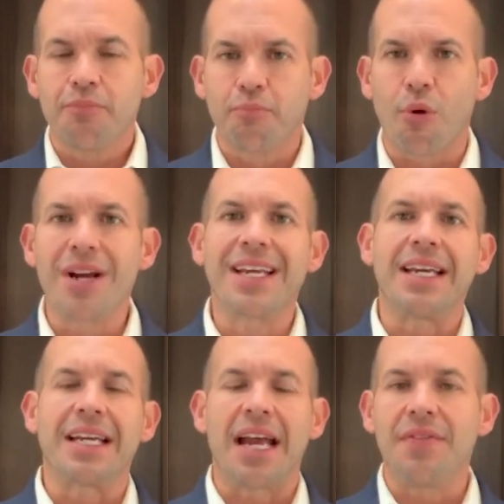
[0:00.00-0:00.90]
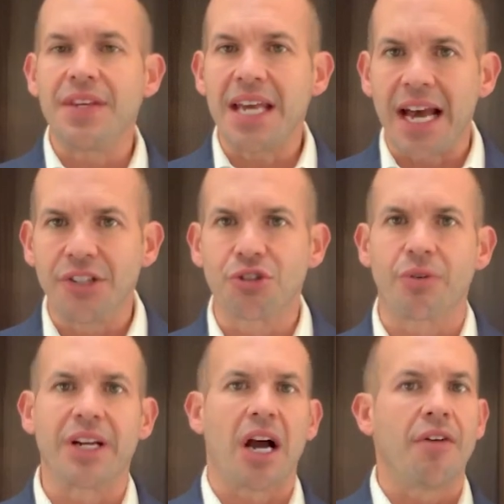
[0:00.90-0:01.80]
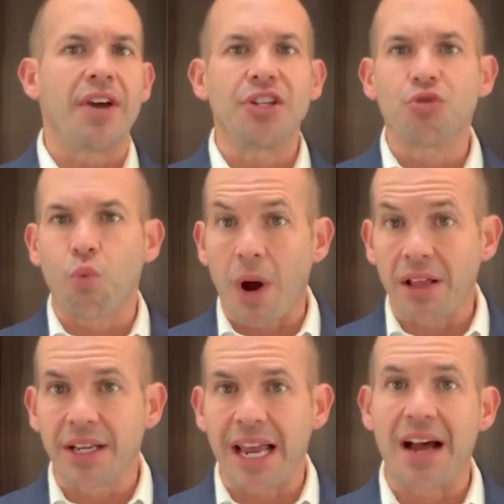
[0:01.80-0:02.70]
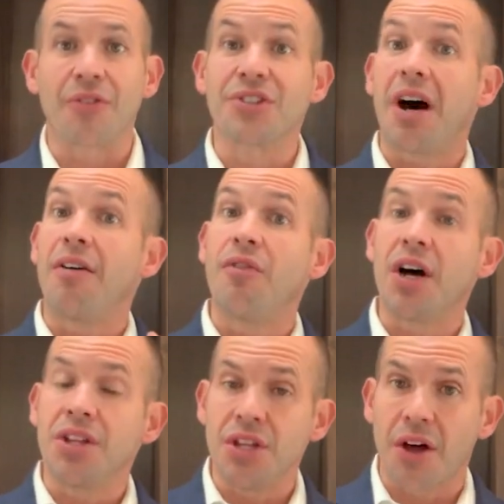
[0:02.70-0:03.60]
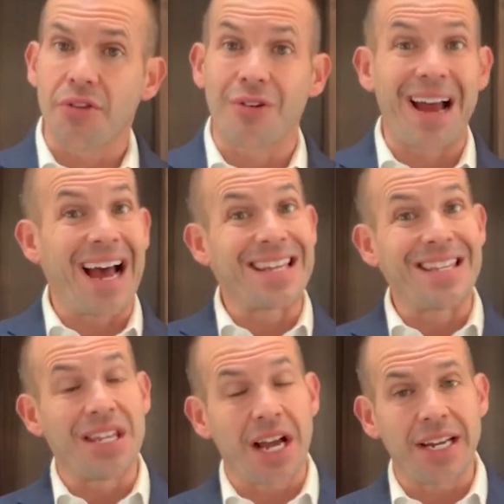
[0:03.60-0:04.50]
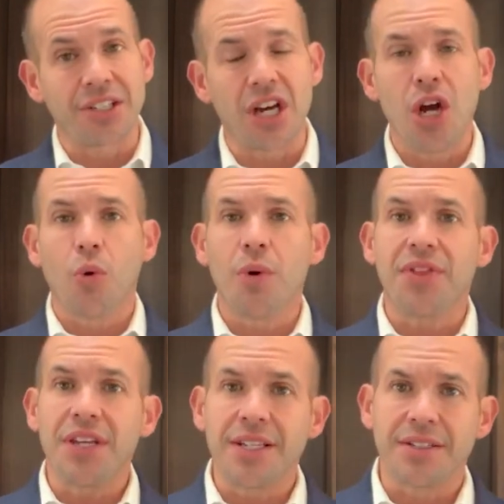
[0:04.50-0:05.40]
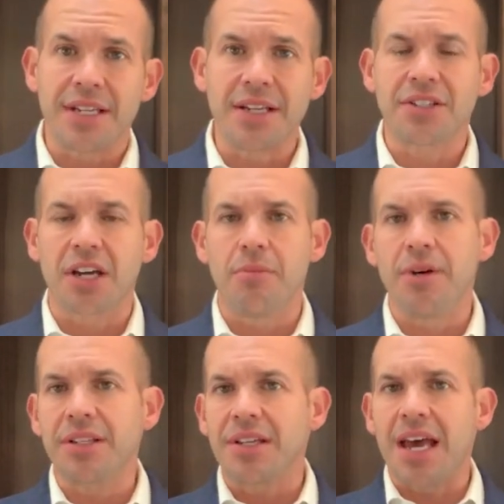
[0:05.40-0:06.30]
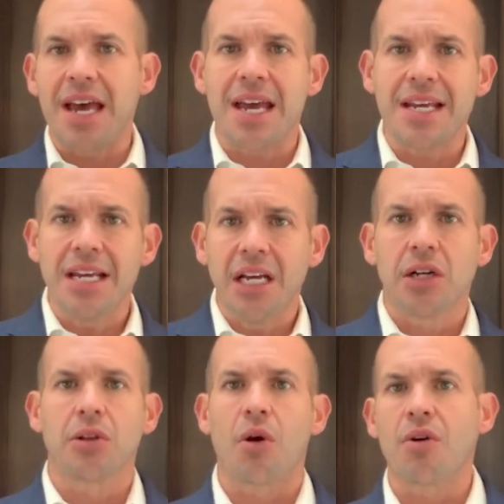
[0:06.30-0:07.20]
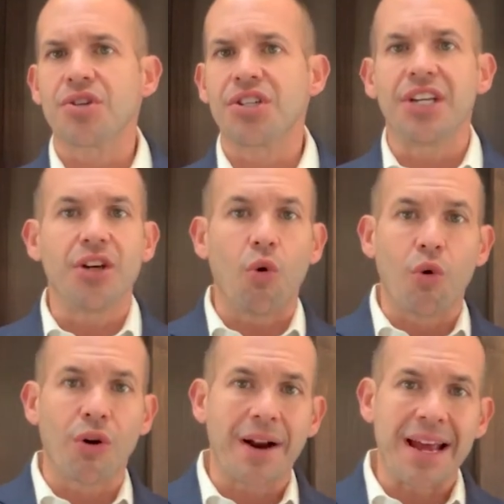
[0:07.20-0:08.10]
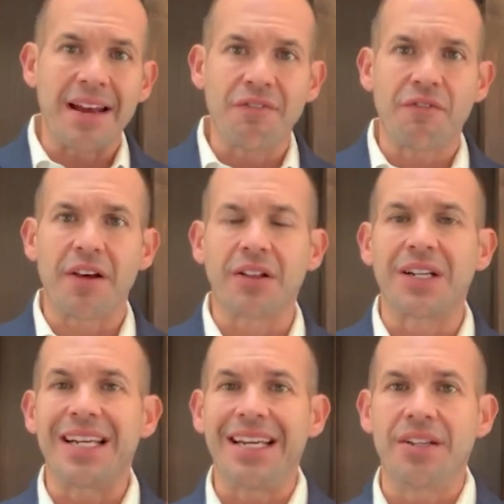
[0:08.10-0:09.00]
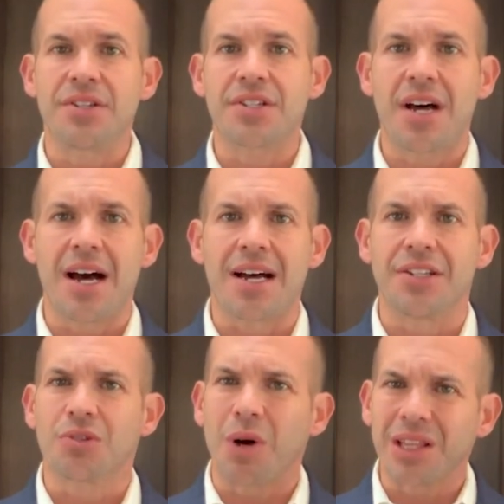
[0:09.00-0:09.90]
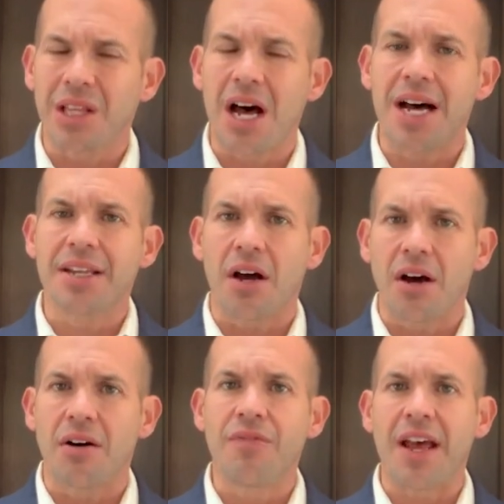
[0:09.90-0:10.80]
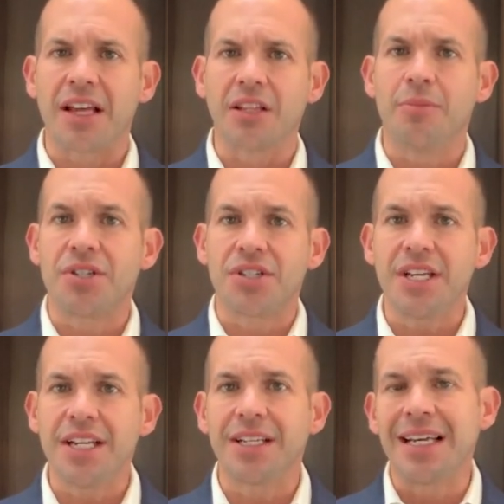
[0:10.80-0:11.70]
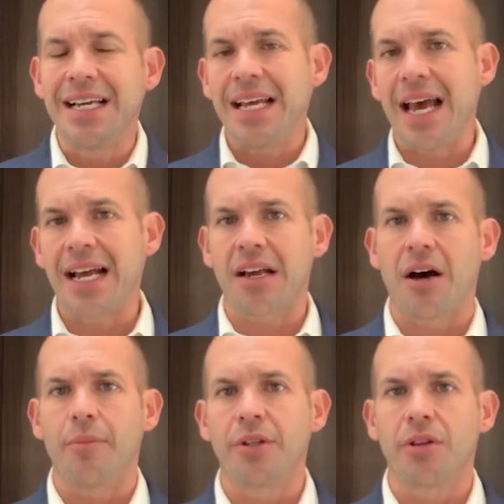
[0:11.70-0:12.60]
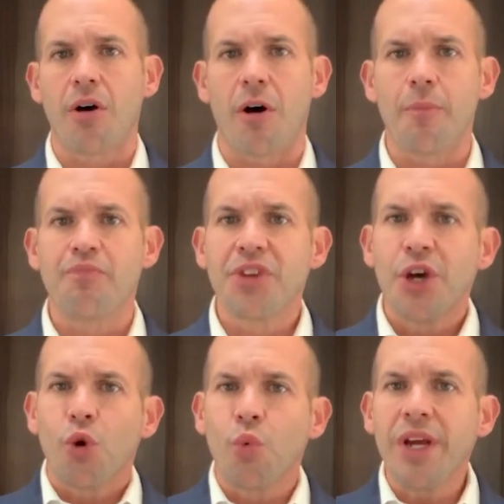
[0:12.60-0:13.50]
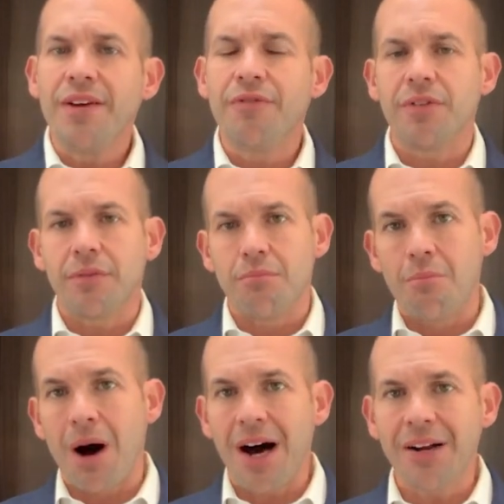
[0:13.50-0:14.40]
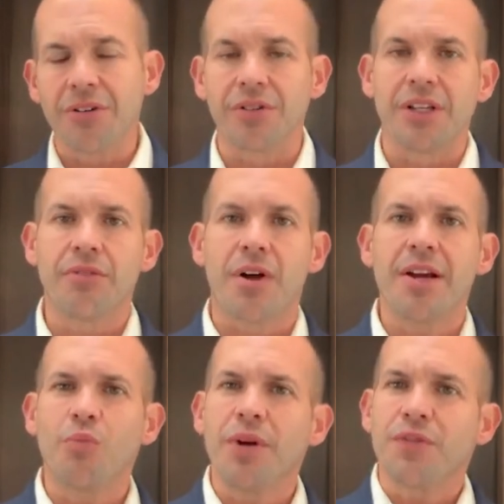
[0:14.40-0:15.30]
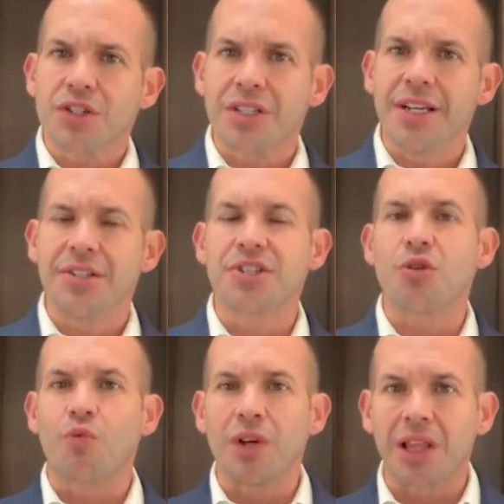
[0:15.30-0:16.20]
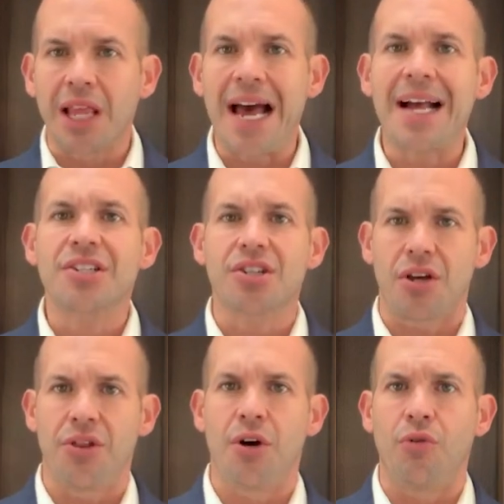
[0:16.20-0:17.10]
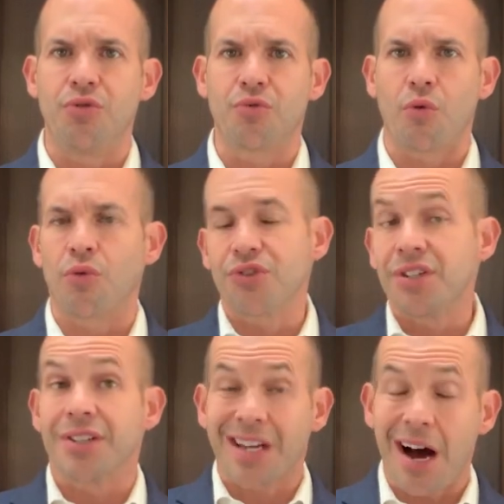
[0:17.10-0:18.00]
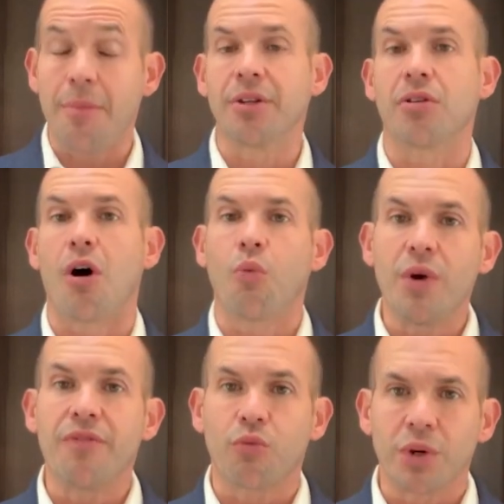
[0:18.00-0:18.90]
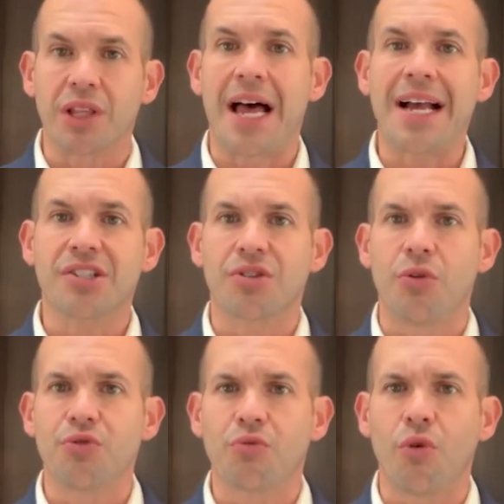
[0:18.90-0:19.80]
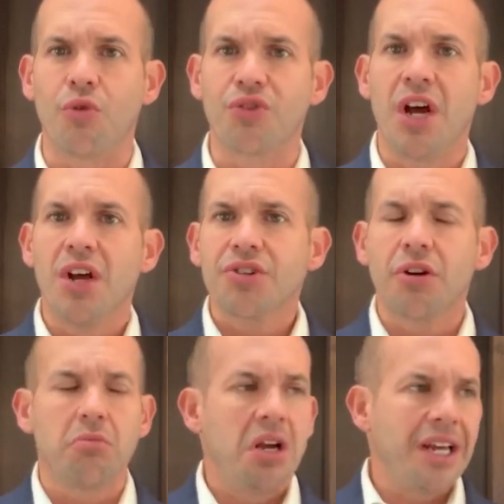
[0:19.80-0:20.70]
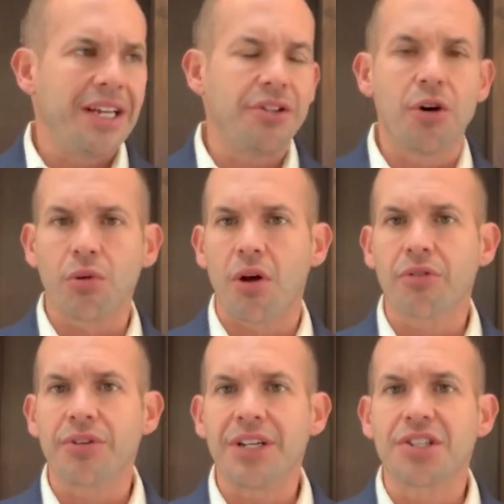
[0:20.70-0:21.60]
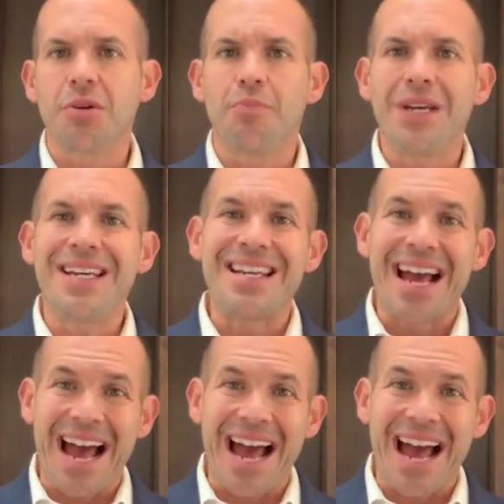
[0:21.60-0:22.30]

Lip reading: breaking and the entering of a dwelling house of another at night with the intent to commit a larceny or a felony inside. So a lot of elements needed at common law. We've modernly, right, we've since relaxed those rules. Since common law, we've relaxed those rules. So it no longer needs to be